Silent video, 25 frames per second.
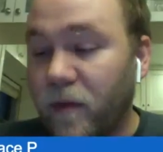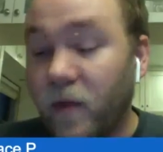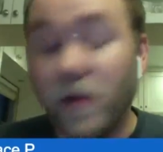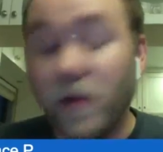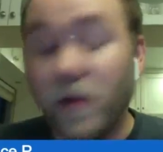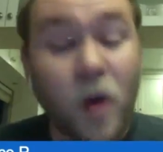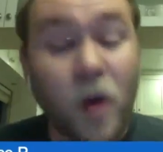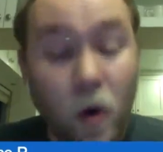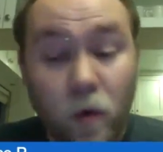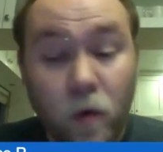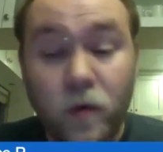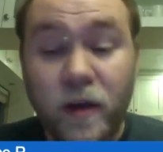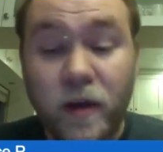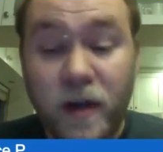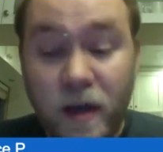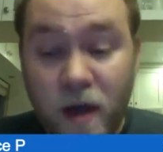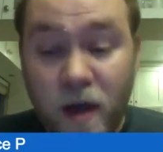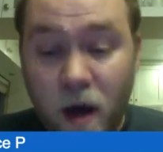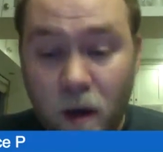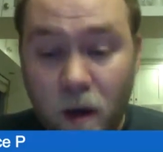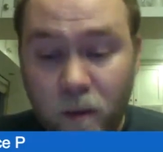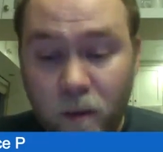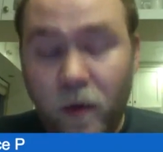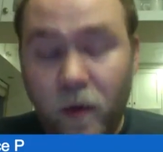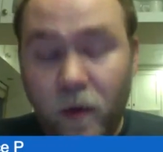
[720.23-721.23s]
they're the only
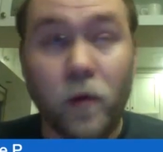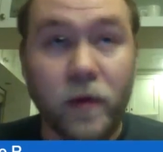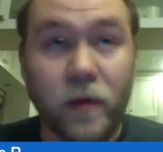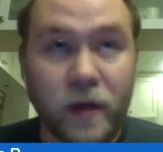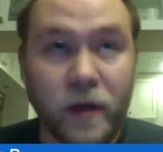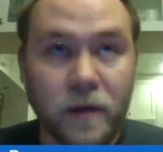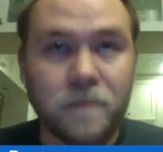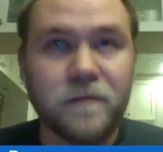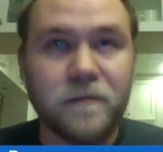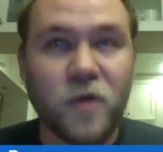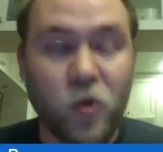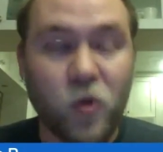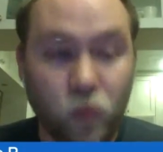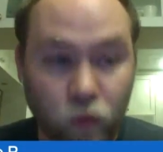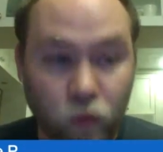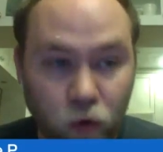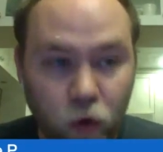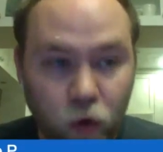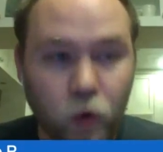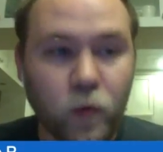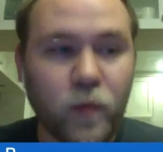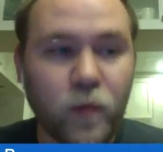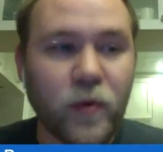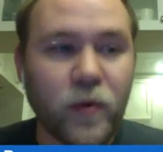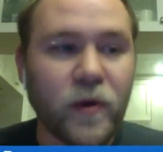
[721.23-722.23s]
comp only
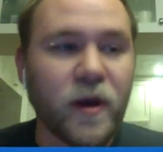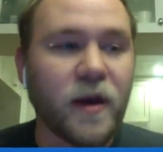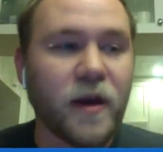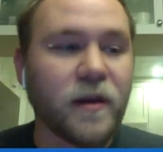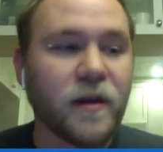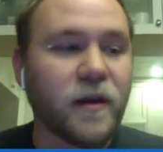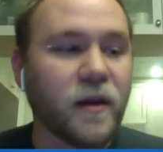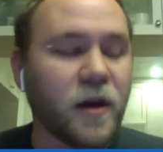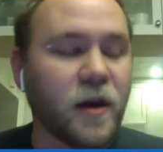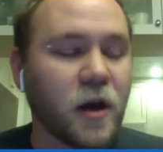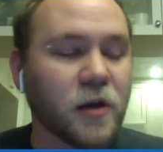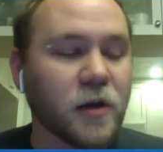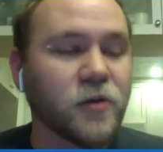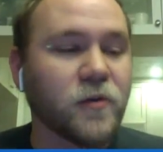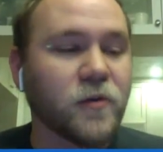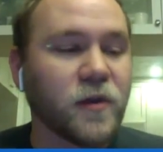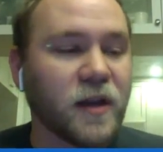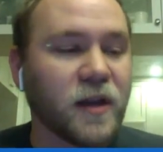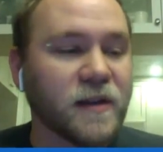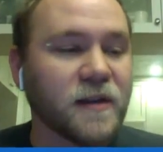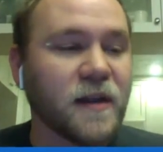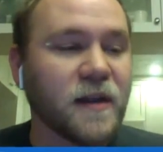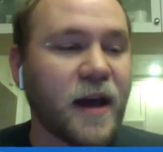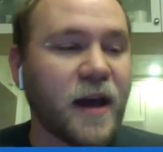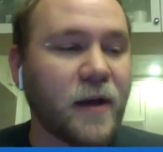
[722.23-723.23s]
group in the country
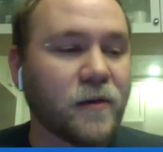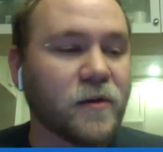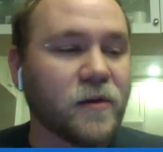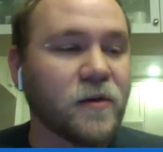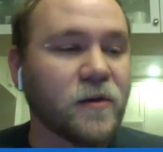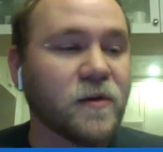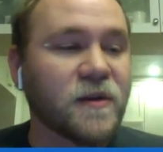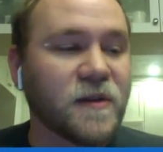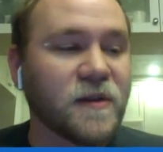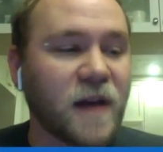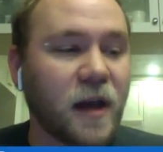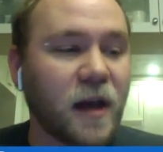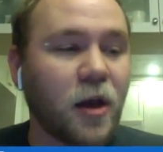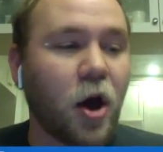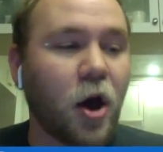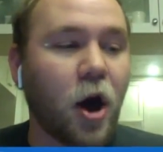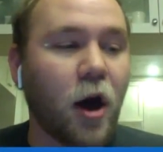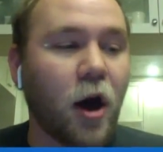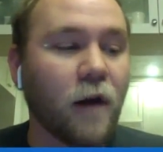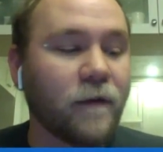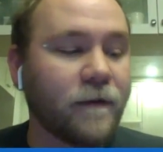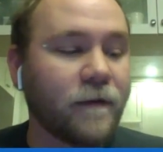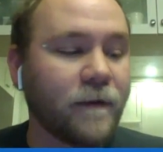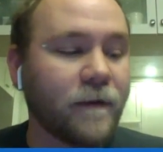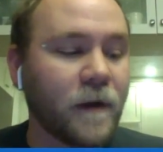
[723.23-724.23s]
that's allowed to sell
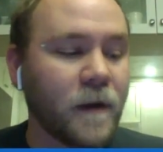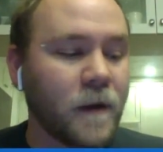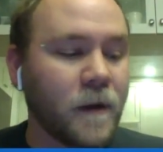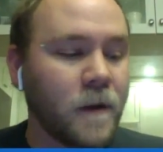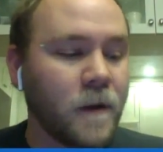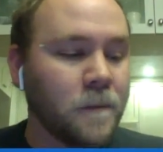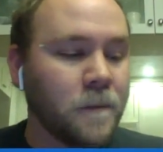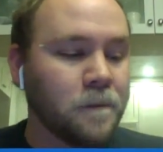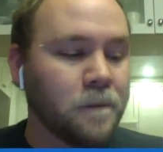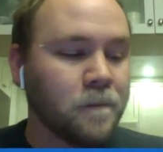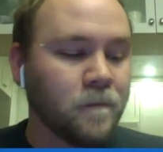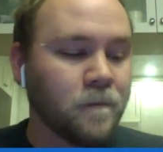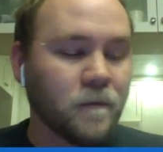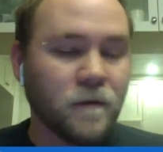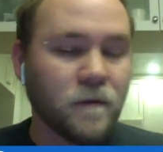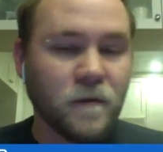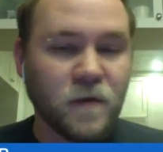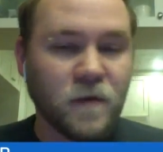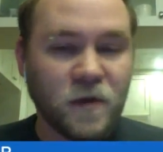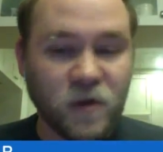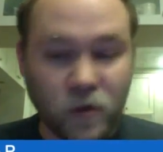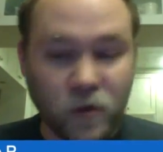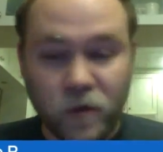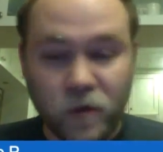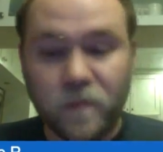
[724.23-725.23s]
off
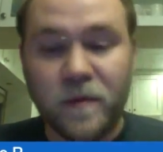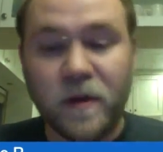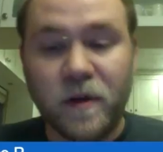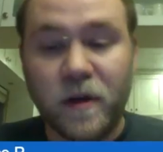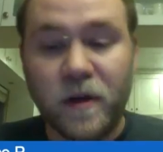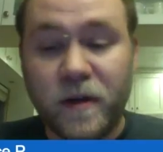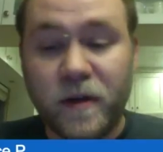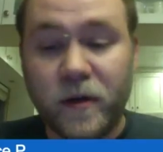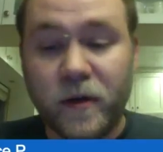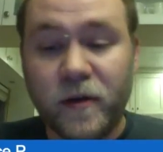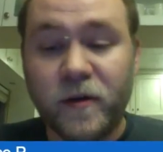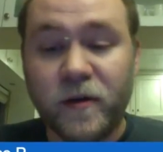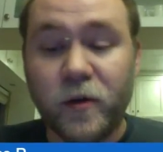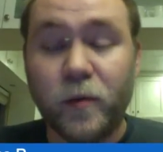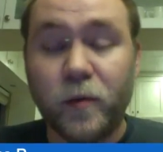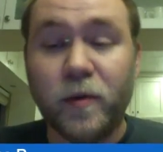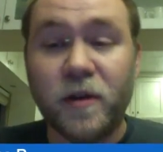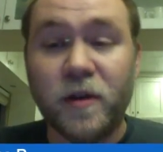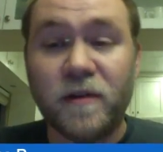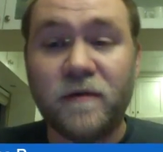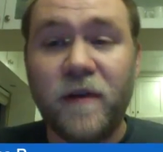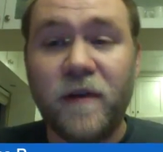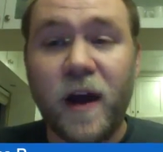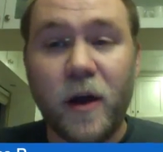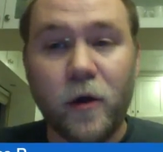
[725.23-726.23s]
certain
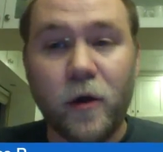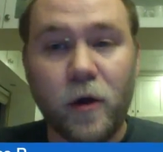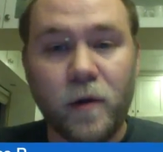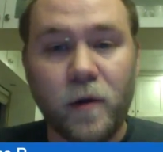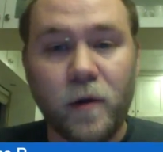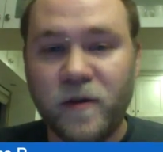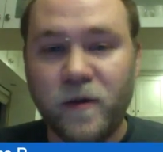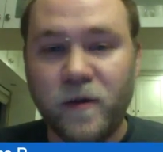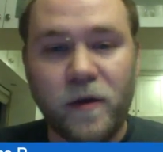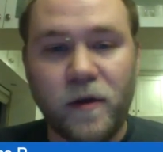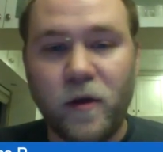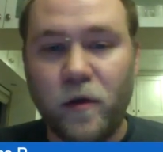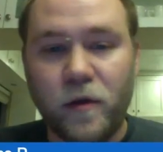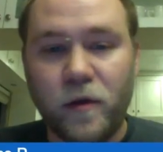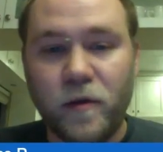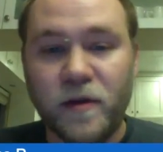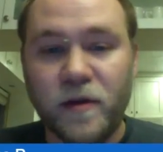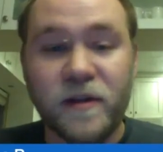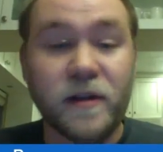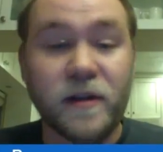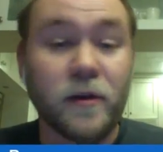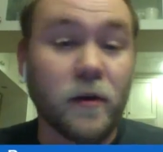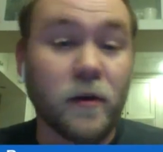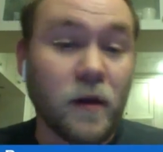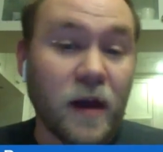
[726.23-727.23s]
military surplus firearms.
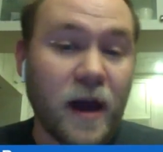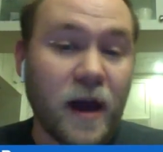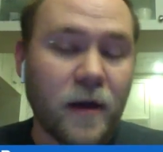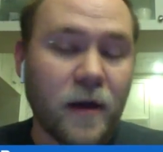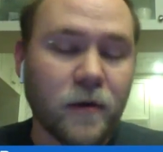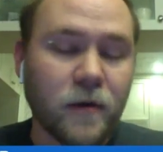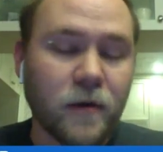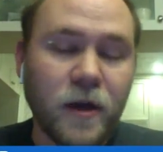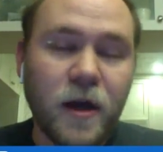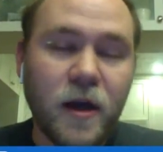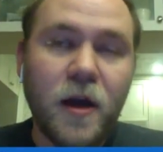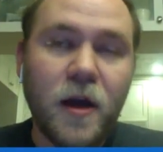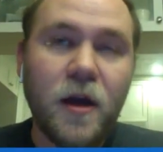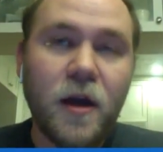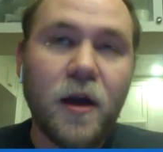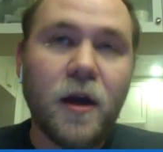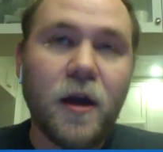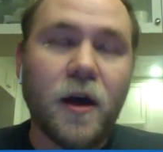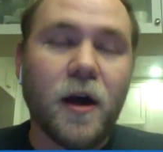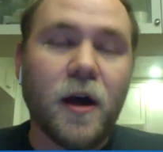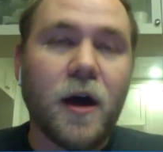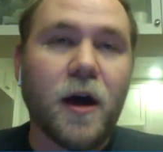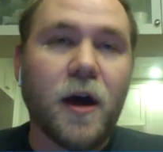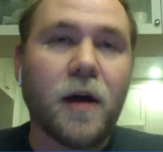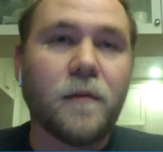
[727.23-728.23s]
They're the only ones that are allowed.
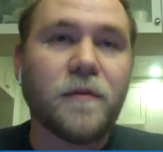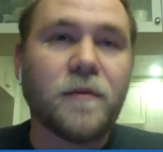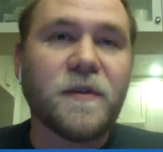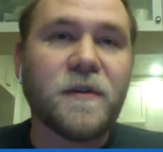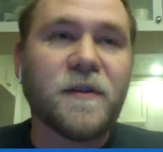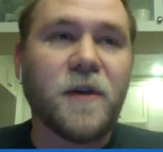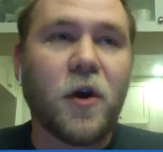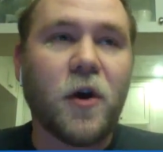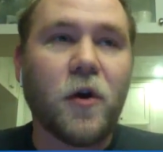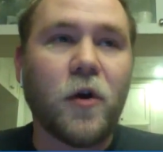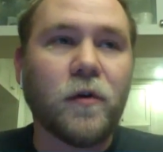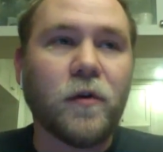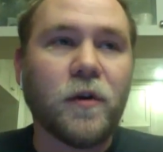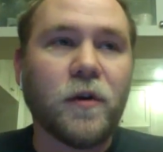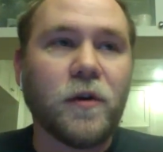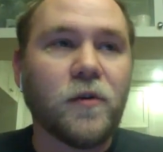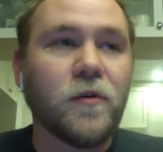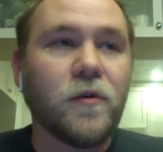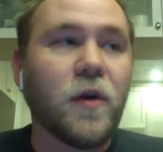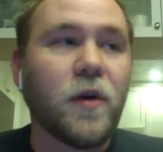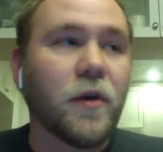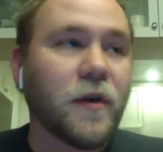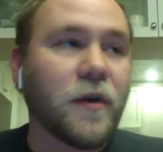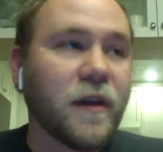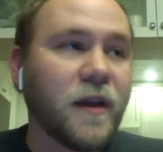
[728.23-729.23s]
Um,
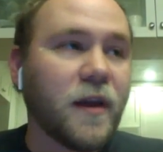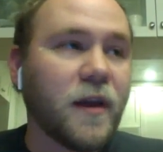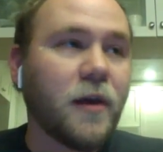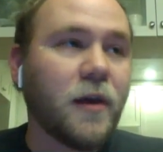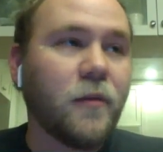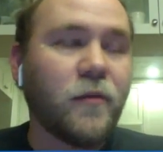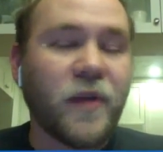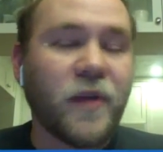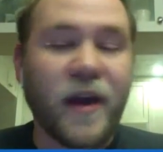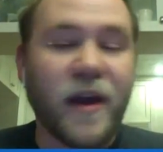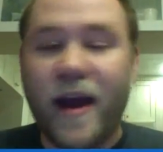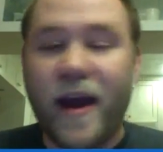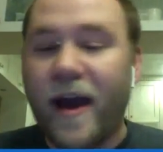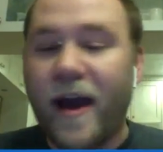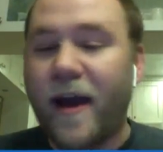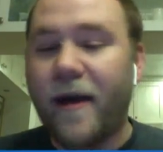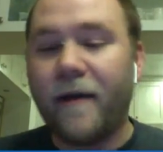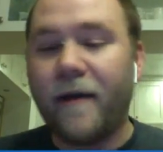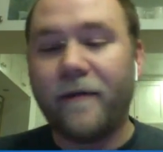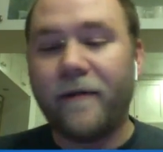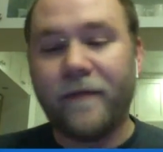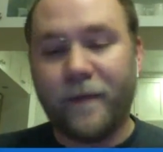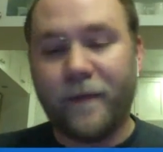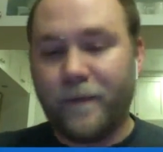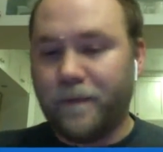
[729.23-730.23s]
so you go to them, they
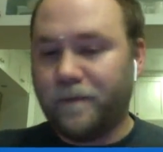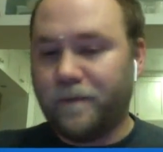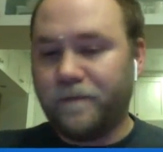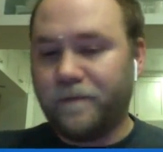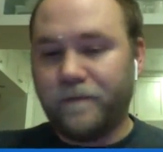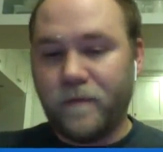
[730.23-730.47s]
have